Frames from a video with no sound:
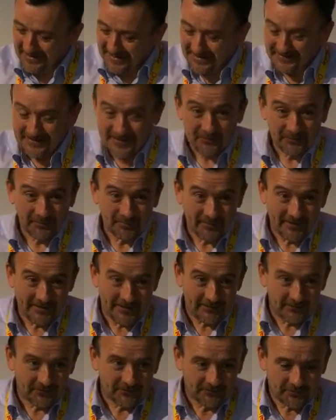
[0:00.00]
And that was my
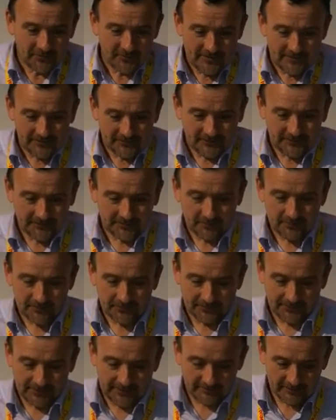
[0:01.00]
office for about 6
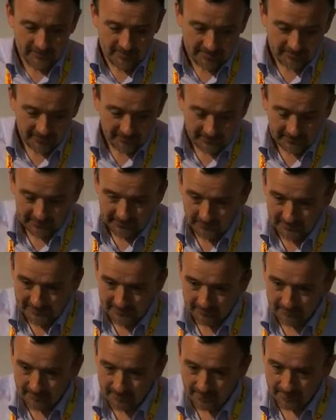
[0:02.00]
months, I can remember very
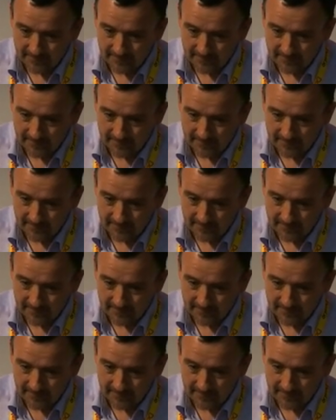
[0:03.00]
well.